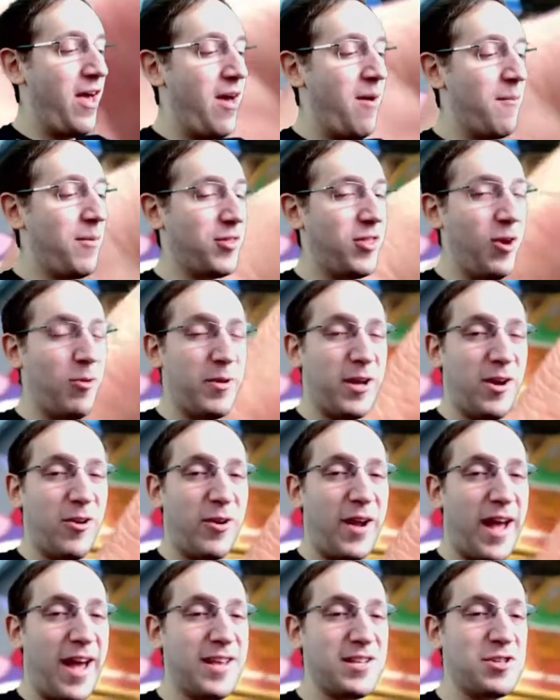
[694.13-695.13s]
But there we go,
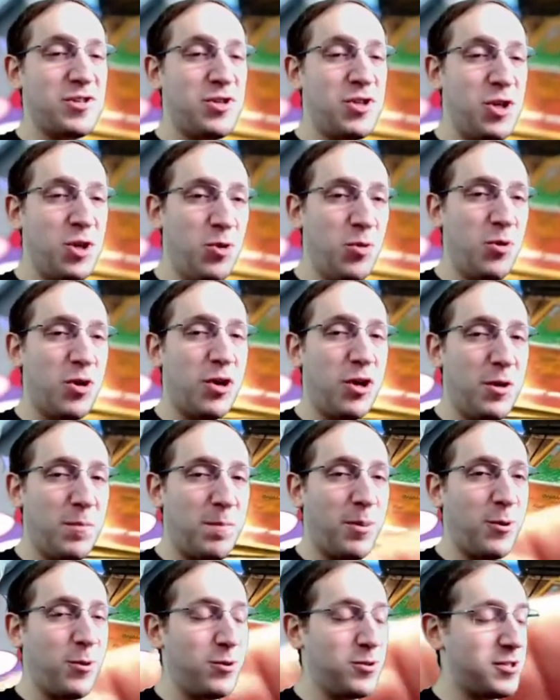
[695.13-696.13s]
guys. Two good
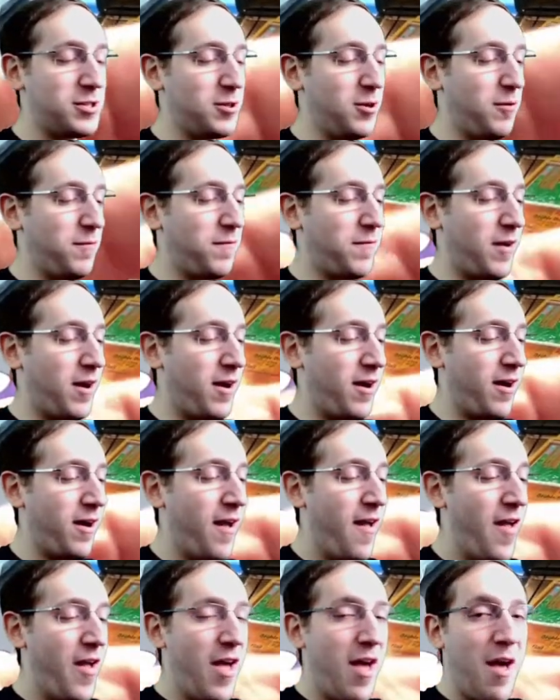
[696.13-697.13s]
pulls so far.
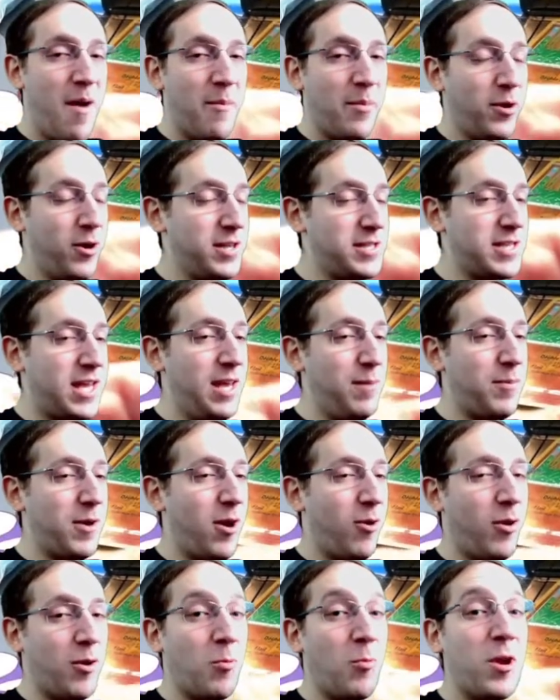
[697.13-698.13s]
But let's keep
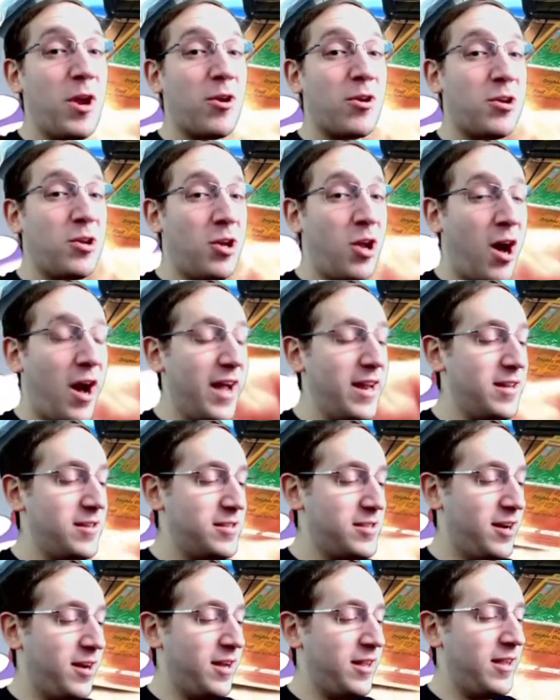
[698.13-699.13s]
going. We are not
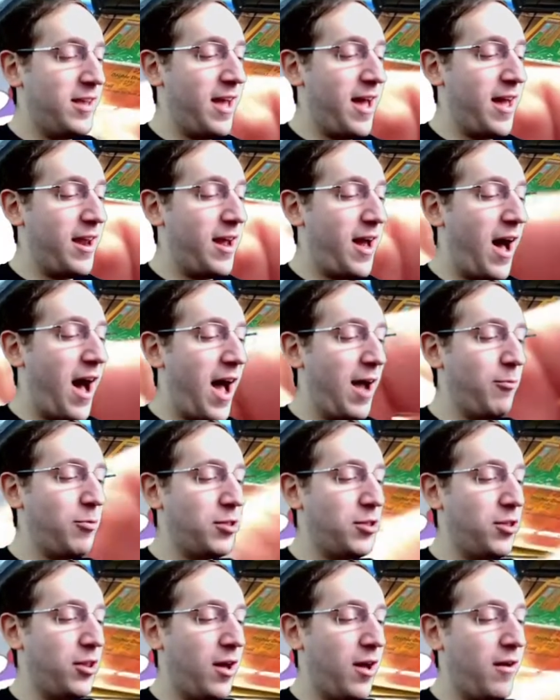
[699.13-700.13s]
done yet. I
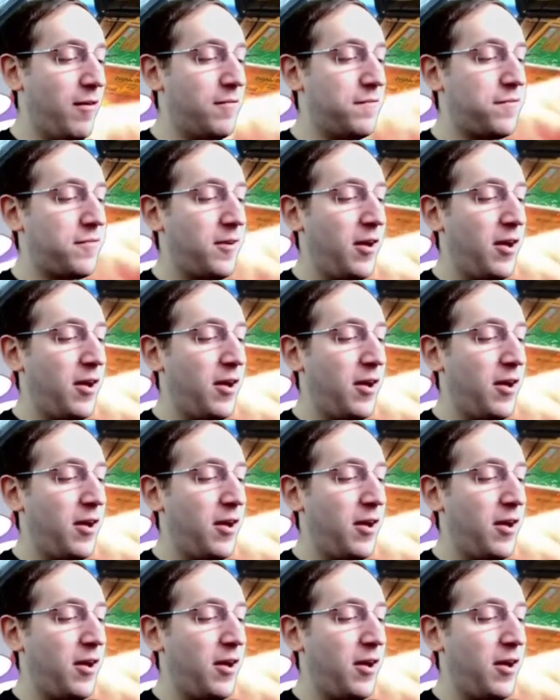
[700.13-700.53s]
would love